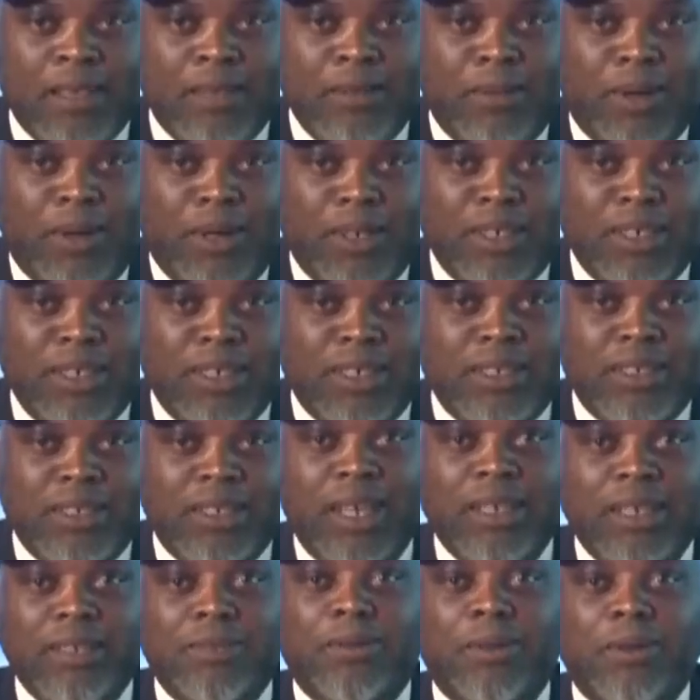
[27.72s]
Good morning, and
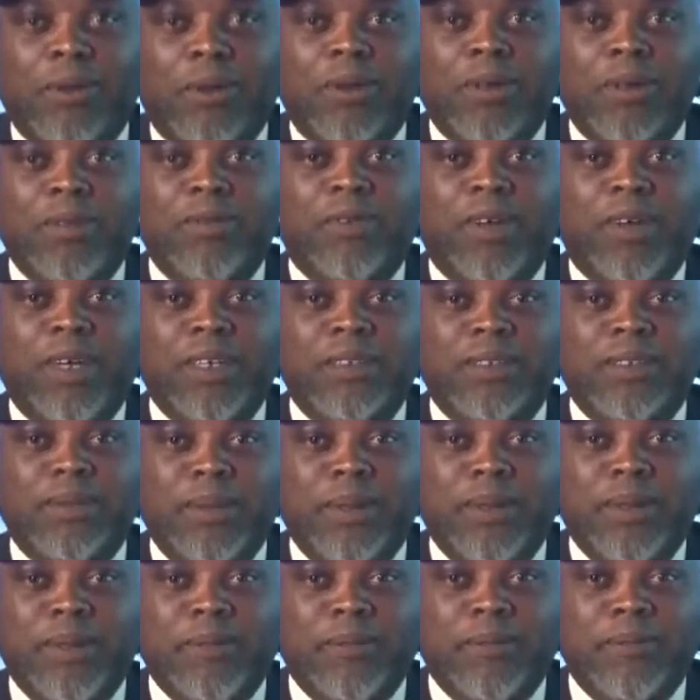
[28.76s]
thanks for inviting
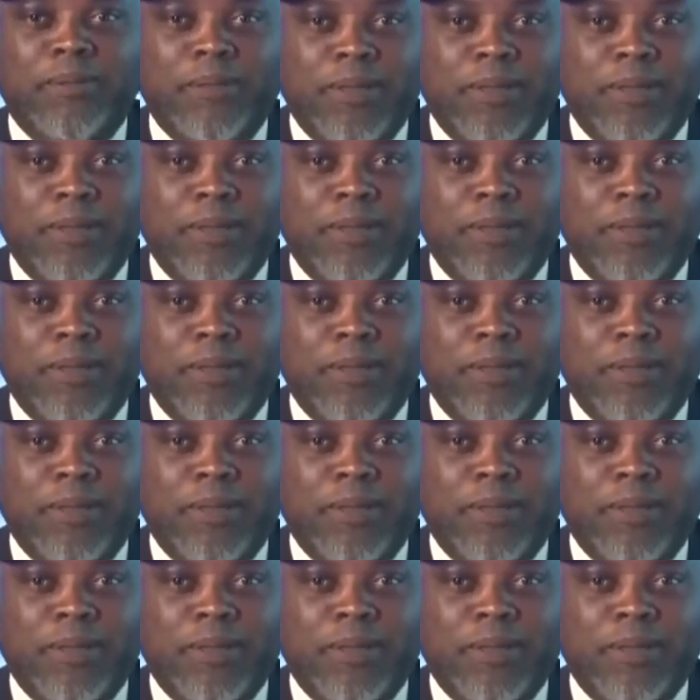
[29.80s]
me.